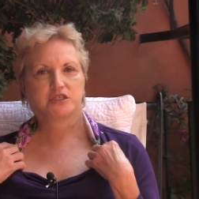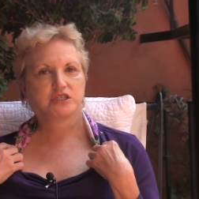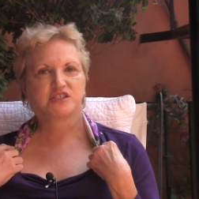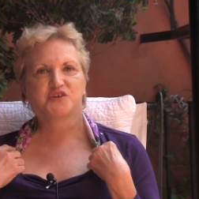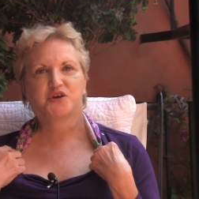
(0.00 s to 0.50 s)

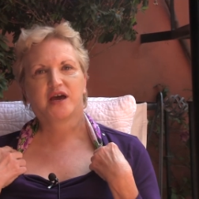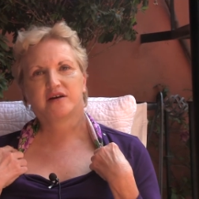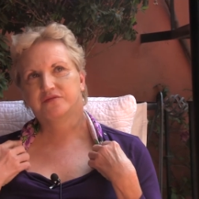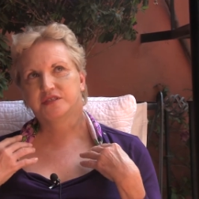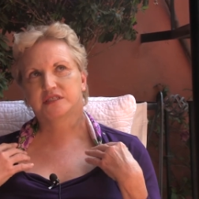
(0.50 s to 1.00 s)
Just so you
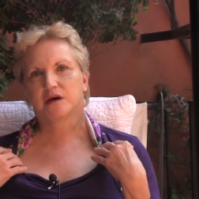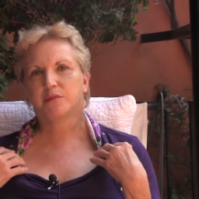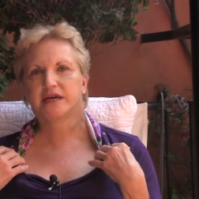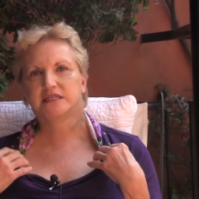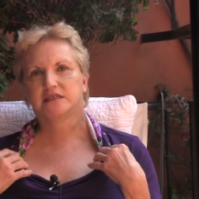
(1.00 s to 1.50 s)
have some
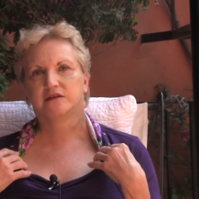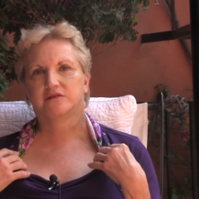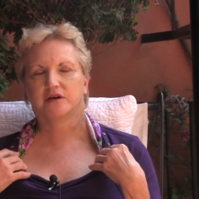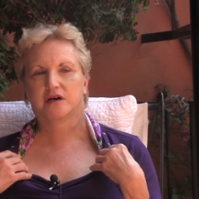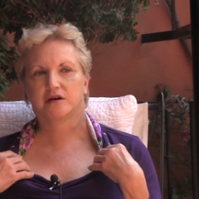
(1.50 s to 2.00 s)
idea
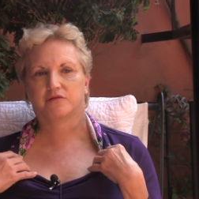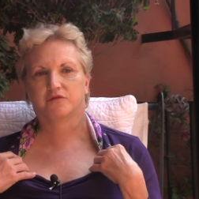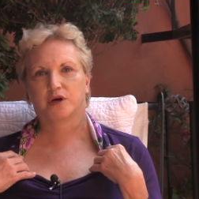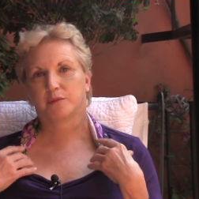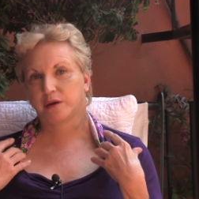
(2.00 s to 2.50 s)
of
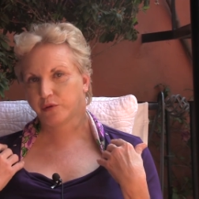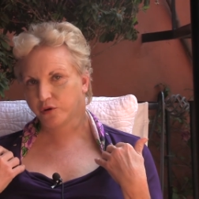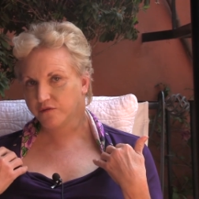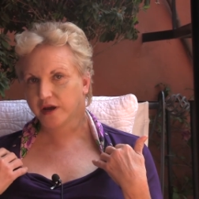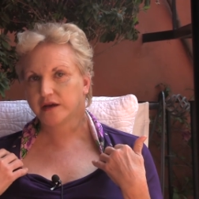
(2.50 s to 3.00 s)
what my
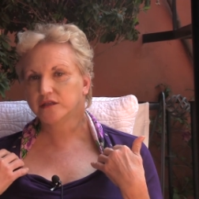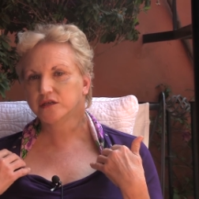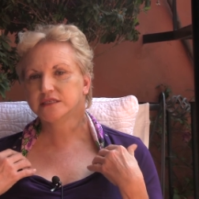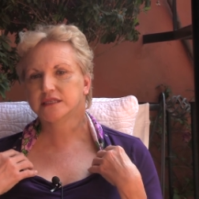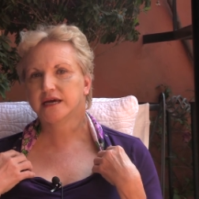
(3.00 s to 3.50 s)
profile
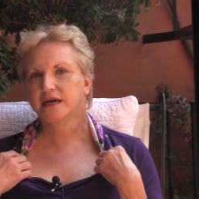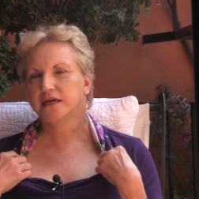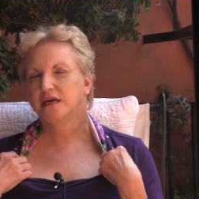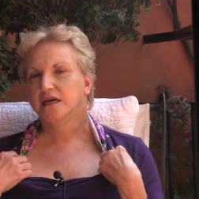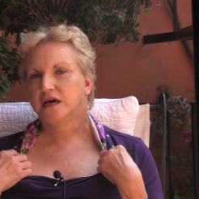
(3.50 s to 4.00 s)
looks
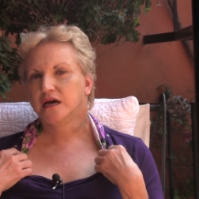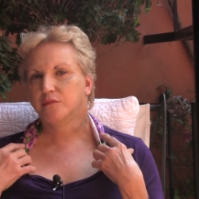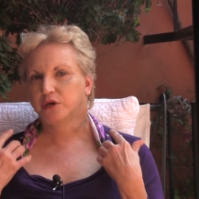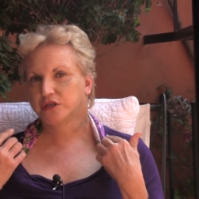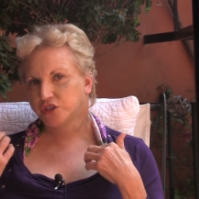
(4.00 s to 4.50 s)
like,
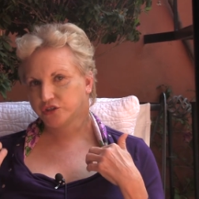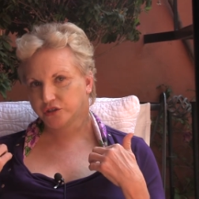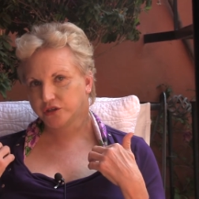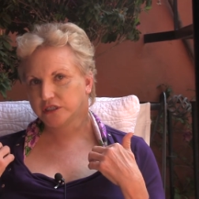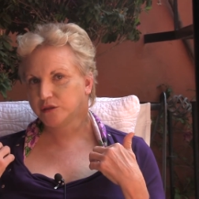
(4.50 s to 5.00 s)
I'm going to
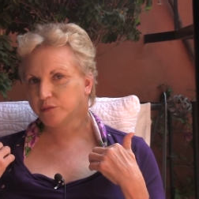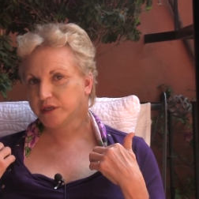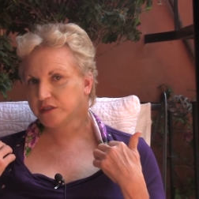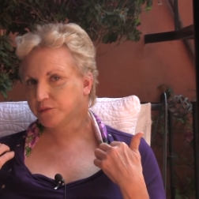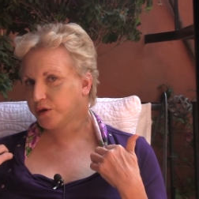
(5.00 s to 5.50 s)
turn a little
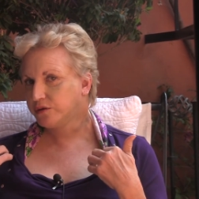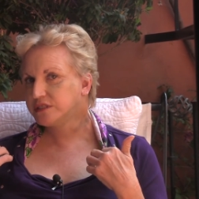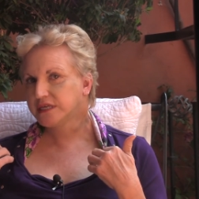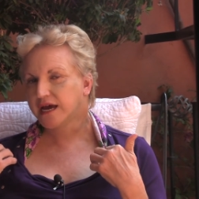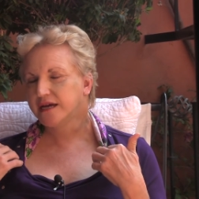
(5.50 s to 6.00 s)
bit to
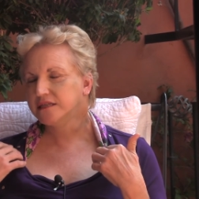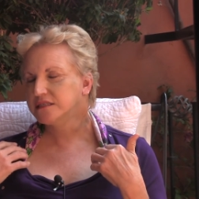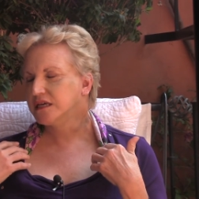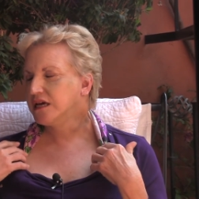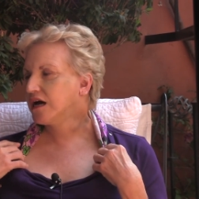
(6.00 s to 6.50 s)
both
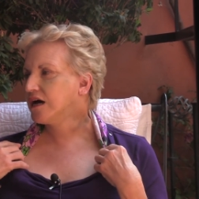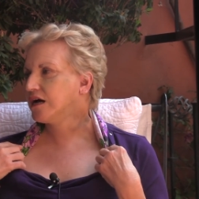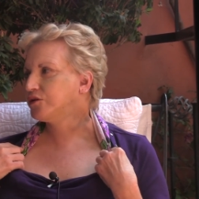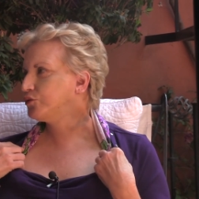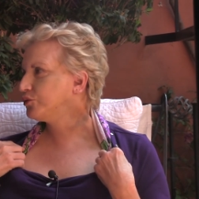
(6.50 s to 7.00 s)
sides.
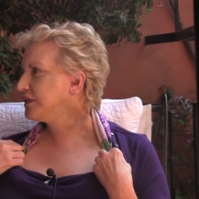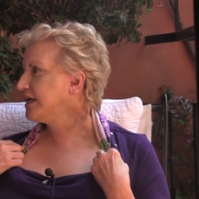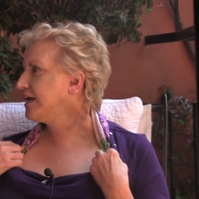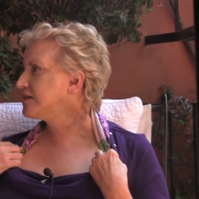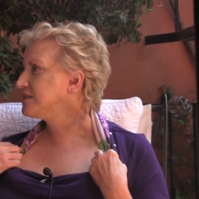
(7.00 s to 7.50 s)
Uh, you really
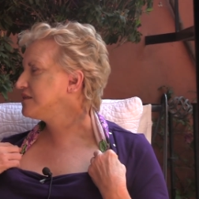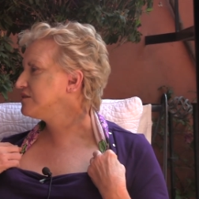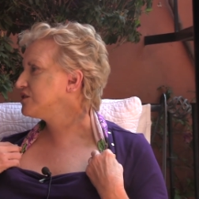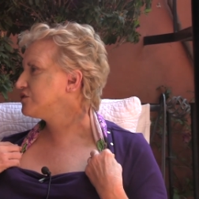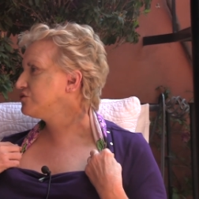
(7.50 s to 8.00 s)
can't see
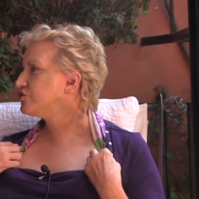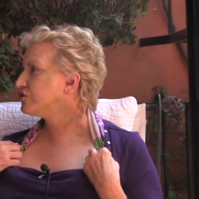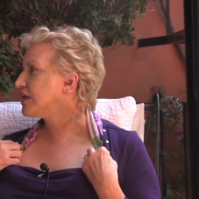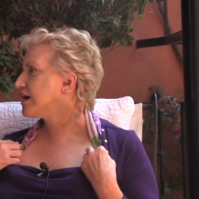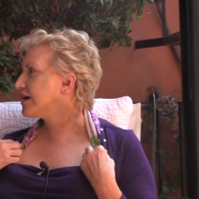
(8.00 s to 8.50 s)
the
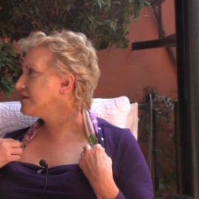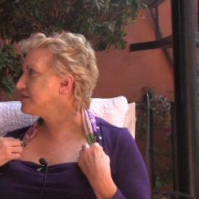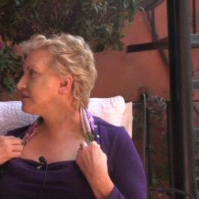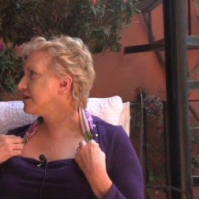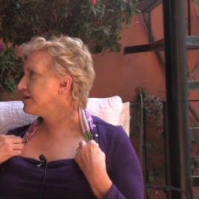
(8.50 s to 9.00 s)
suture
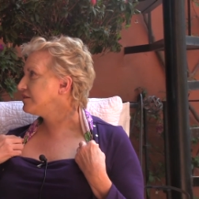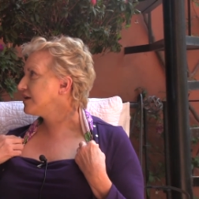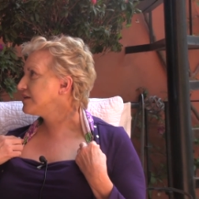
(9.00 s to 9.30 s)
lines, and